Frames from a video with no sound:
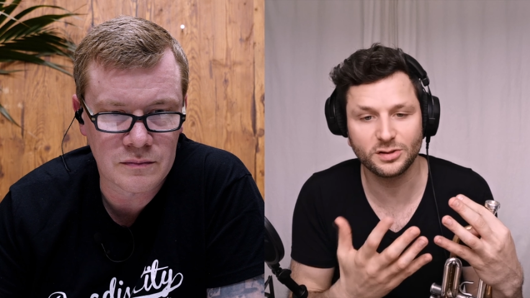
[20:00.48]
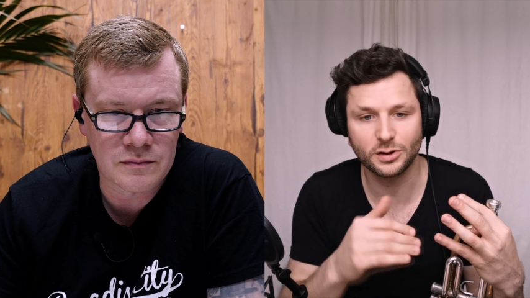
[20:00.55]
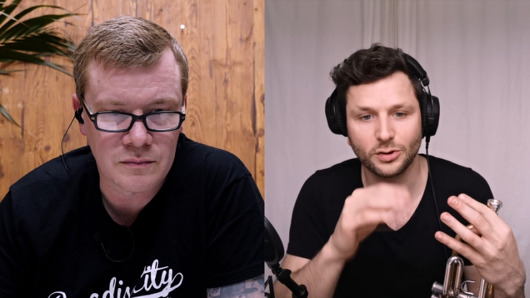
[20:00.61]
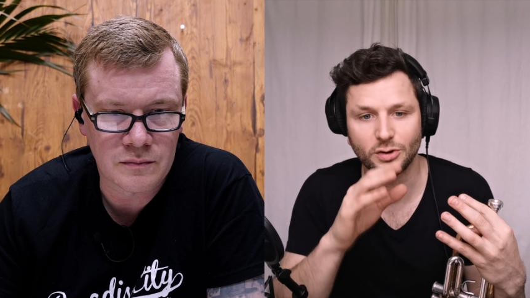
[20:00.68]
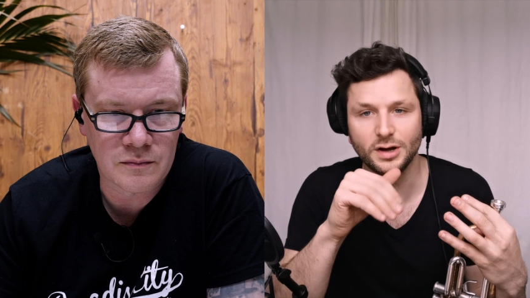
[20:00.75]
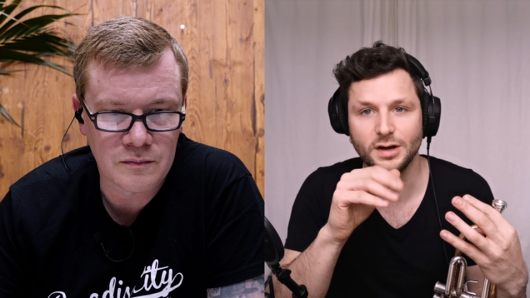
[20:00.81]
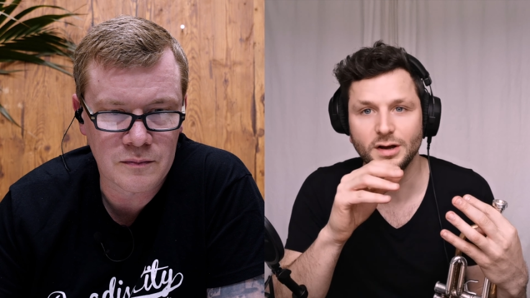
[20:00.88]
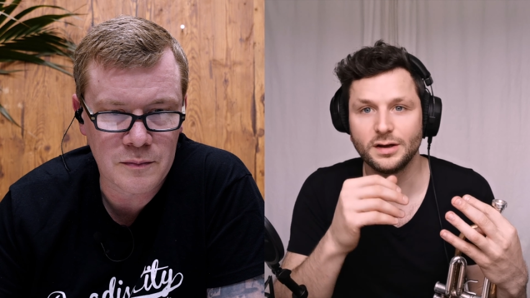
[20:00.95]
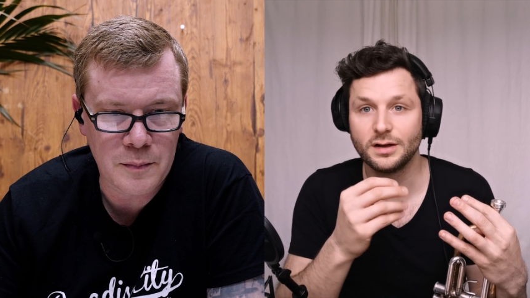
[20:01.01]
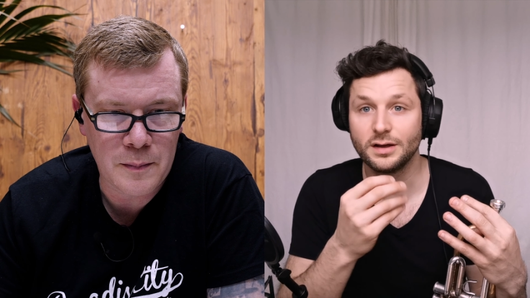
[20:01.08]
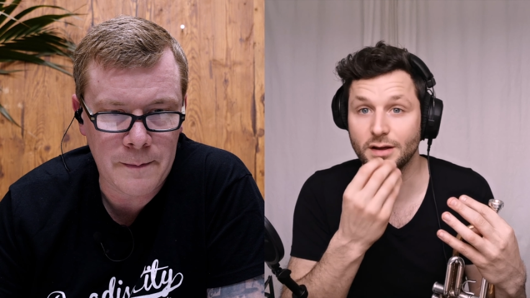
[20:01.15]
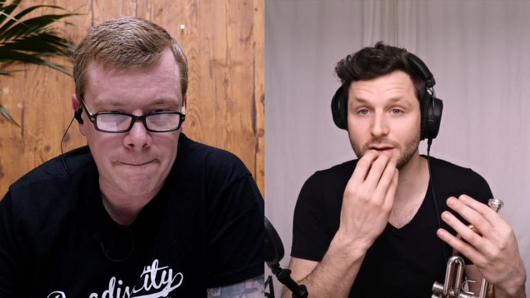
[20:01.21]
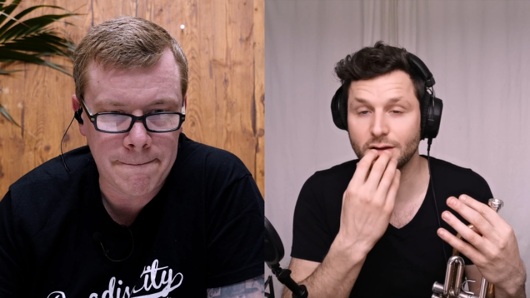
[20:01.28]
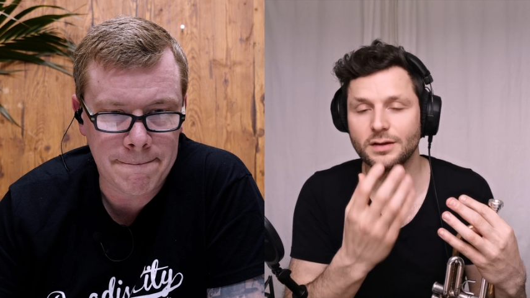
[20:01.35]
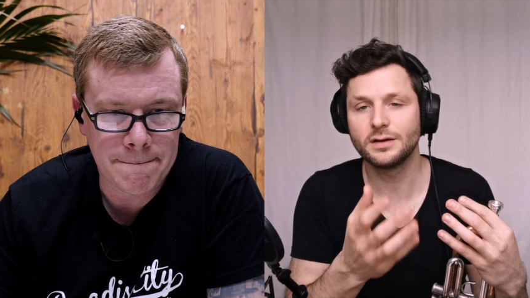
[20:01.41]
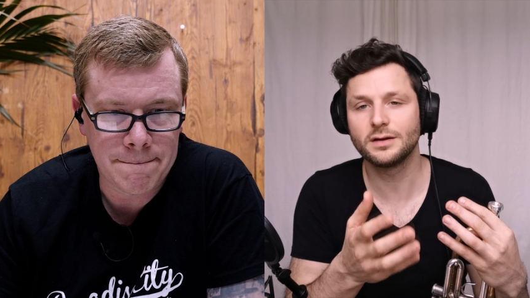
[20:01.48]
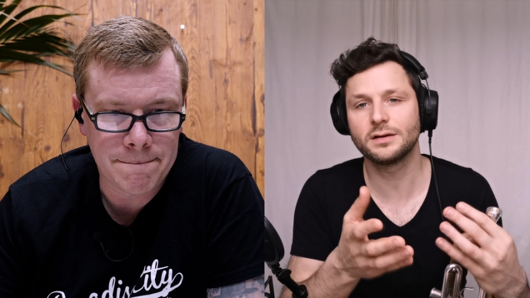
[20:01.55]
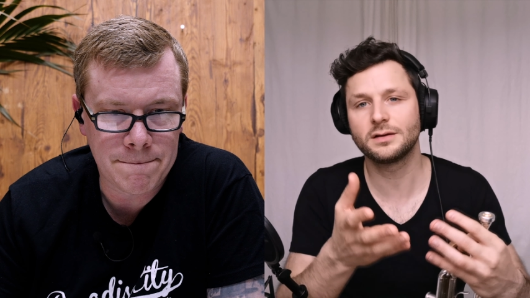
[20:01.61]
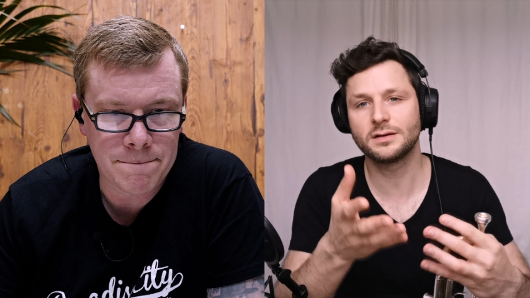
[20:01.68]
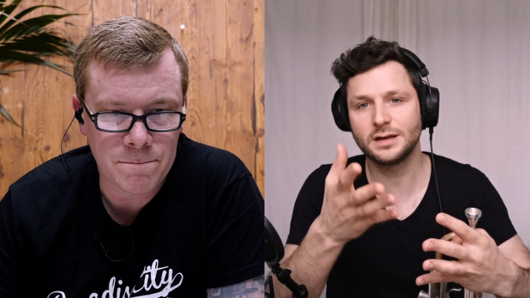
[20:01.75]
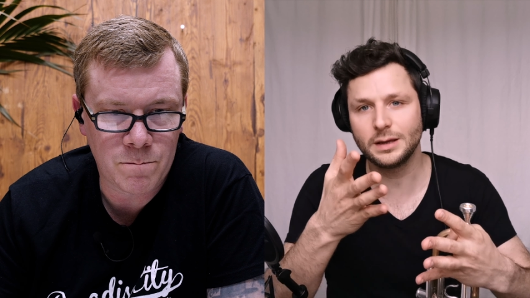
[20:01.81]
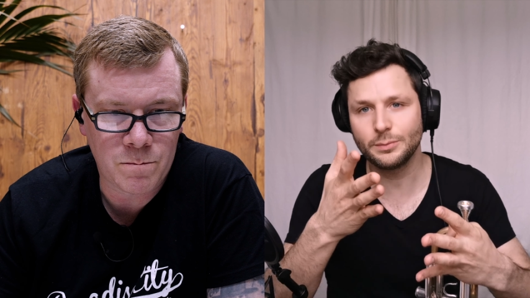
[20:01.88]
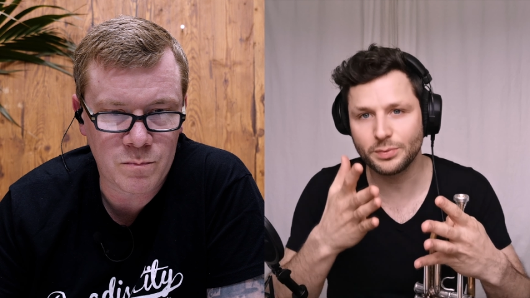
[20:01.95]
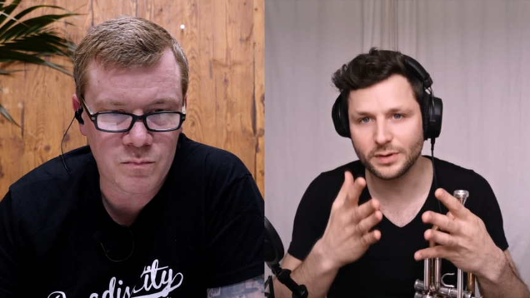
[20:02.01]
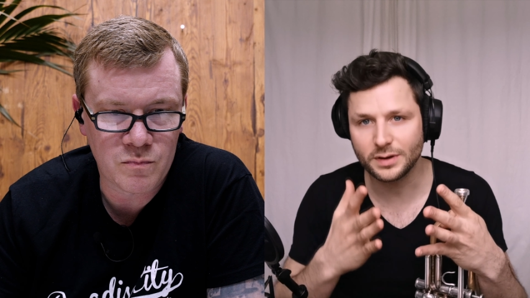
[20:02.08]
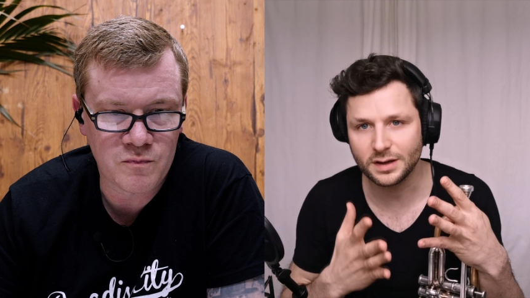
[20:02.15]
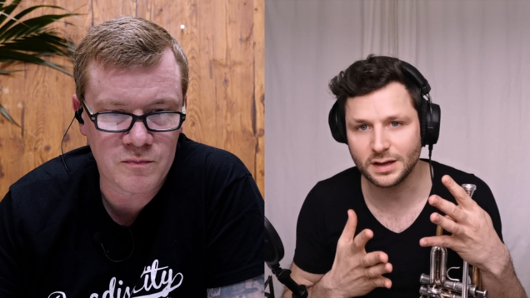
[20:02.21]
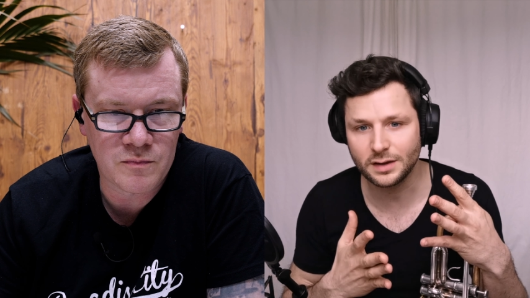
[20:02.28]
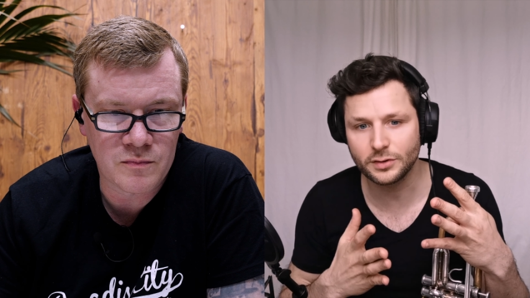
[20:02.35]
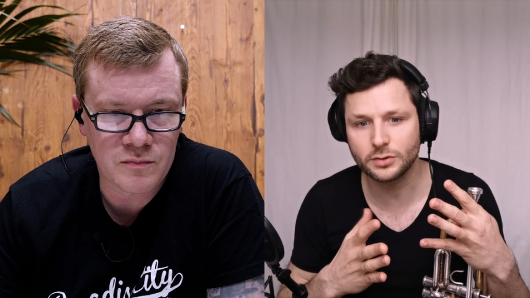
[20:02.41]
Speaker 1: So keep
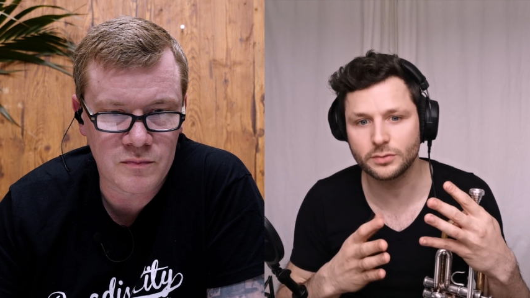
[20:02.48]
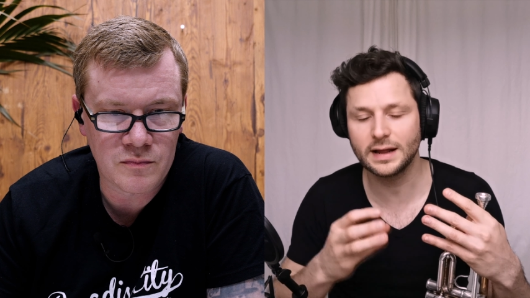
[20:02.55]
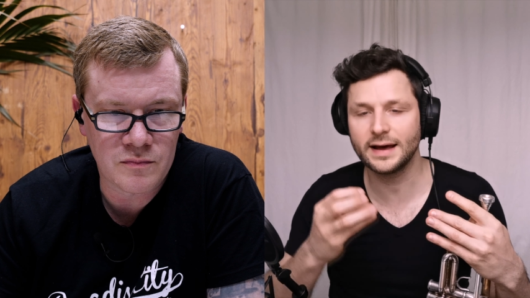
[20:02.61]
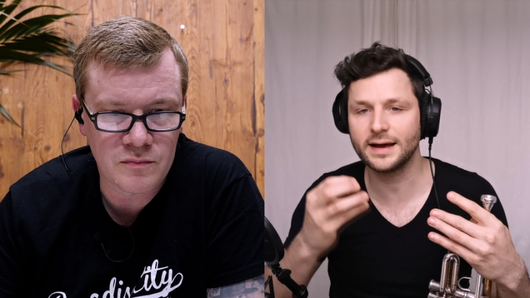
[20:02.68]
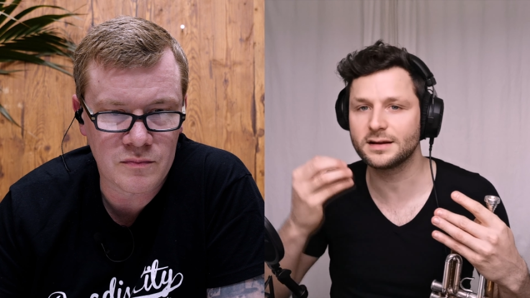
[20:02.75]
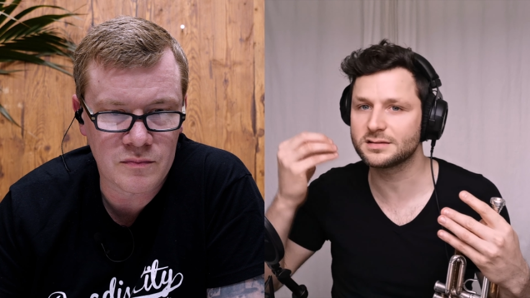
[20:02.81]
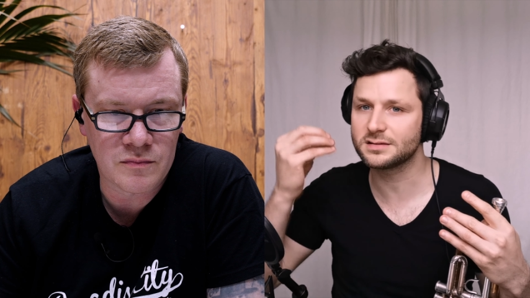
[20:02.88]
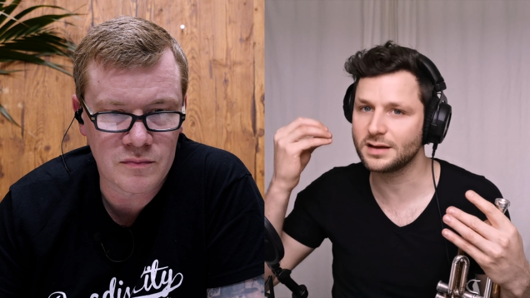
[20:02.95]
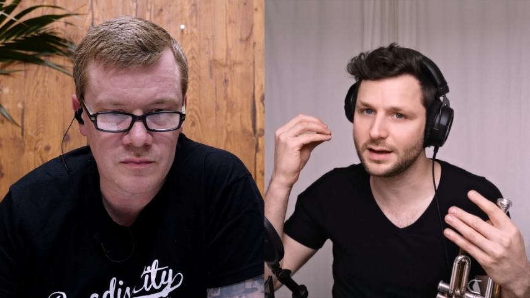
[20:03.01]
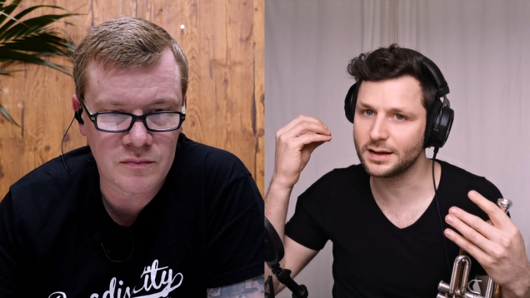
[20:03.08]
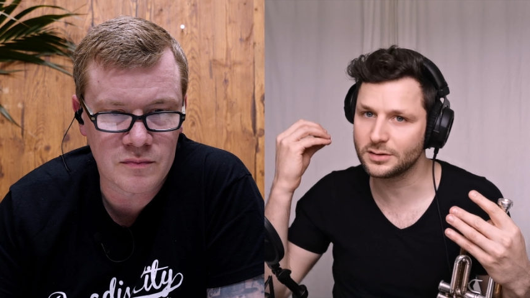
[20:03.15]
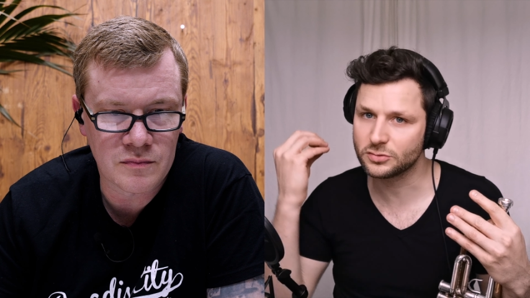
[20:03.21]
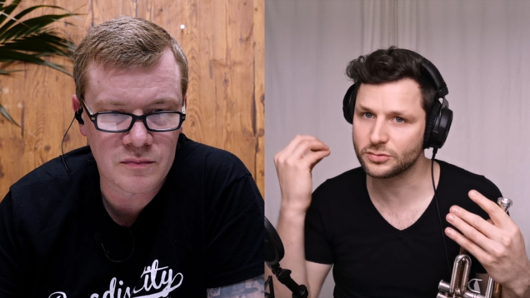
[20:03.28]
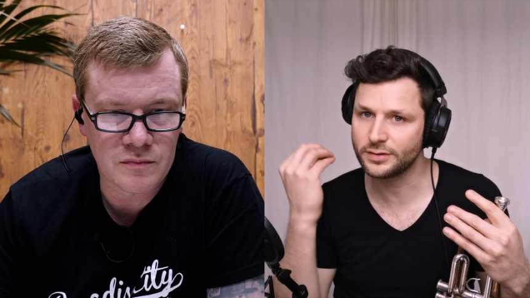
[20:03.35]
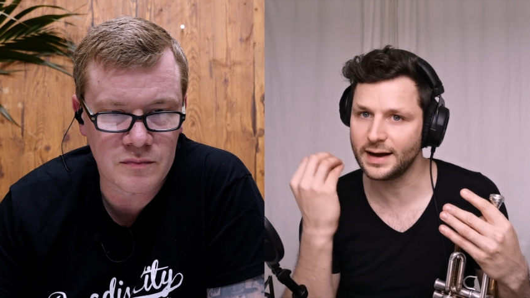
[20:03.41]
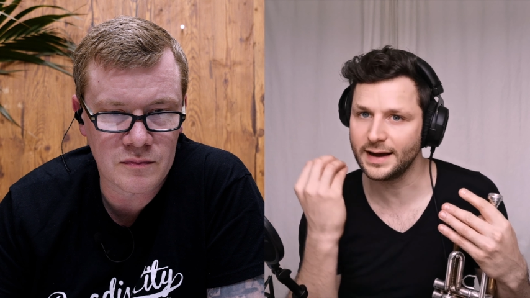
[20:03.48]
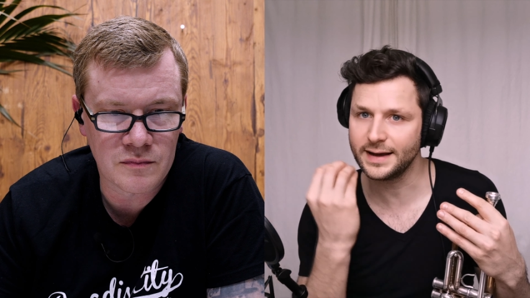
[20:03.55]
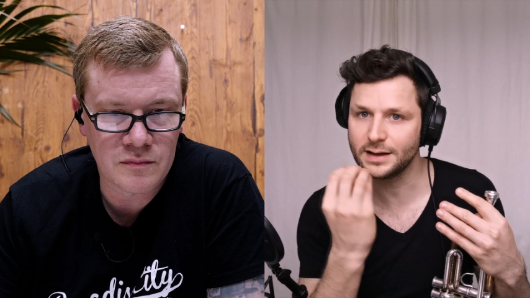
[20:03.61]
keep it relaxed and try